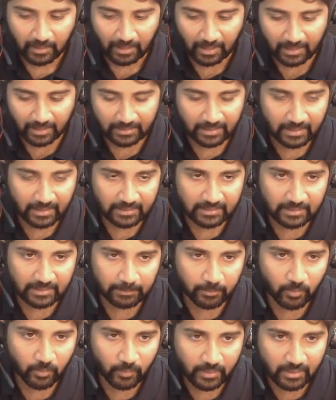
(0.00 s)
I directly
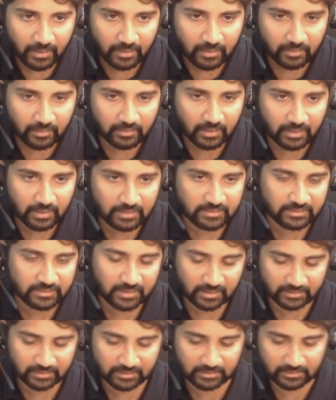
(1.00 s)
provided the
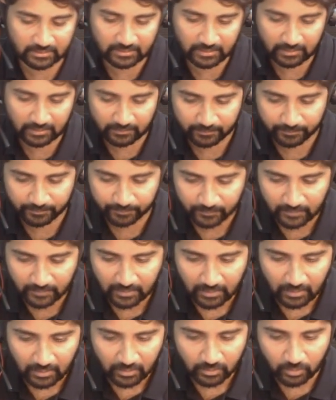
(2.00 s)
instructions there.
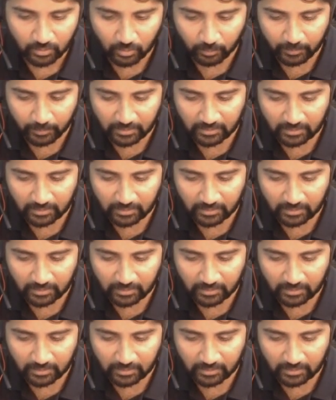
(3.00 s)
So based